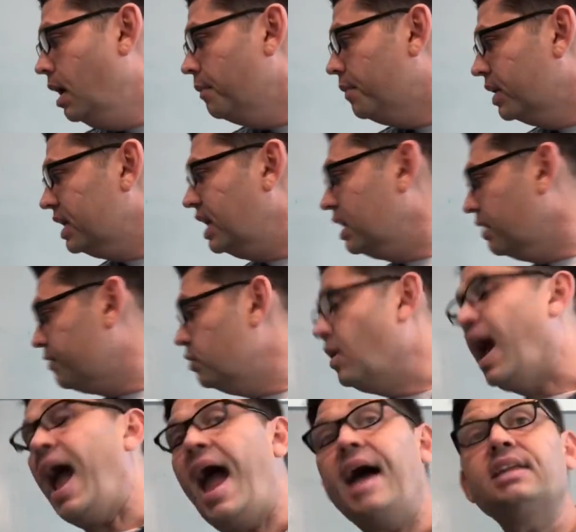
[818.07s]
But again, if you
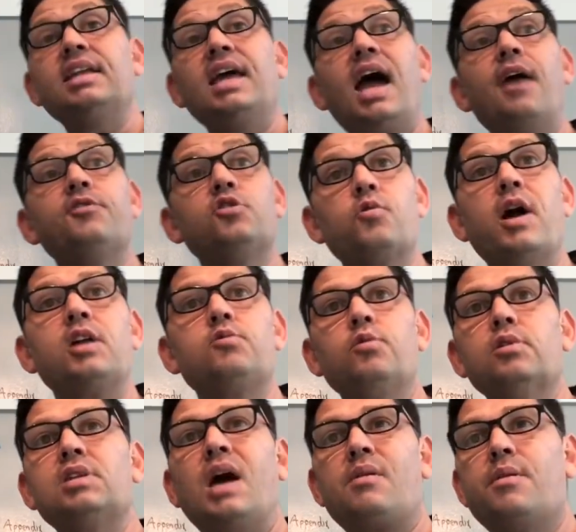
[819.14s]
had to have direct
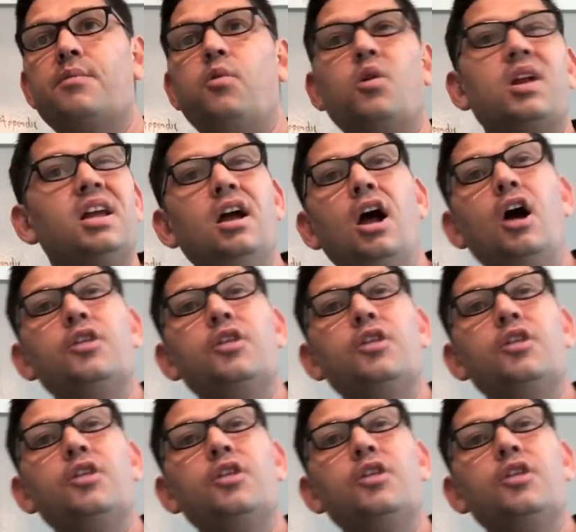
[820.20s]
real-time reporting,